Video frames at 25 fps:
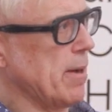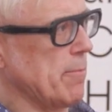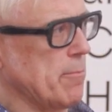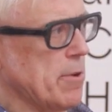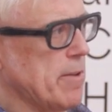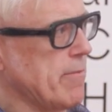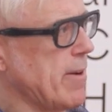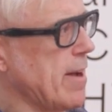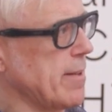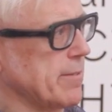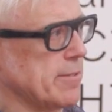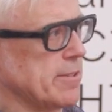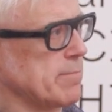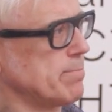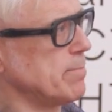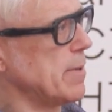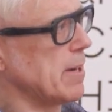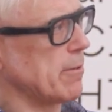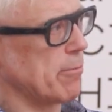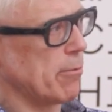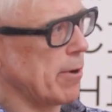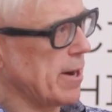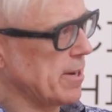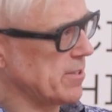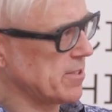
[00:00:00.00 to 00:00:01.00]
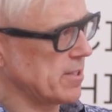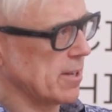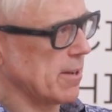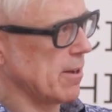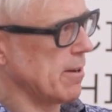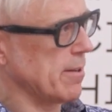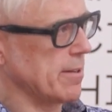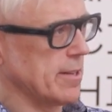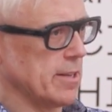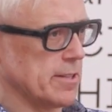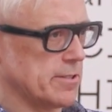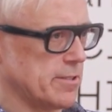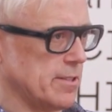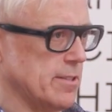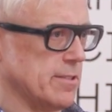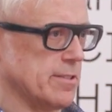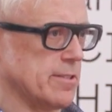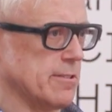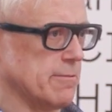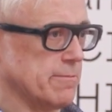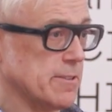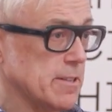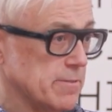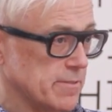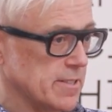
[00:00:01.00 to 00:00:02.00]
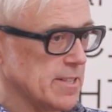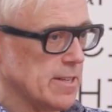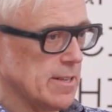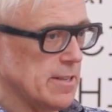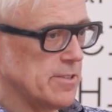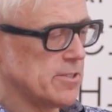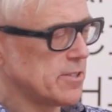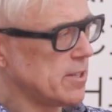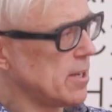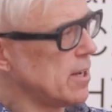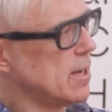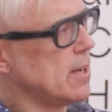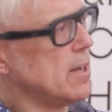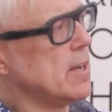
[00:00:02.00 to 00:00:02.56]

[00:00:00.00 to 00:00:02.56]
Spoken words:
and we've had this big race to go there since the 50s,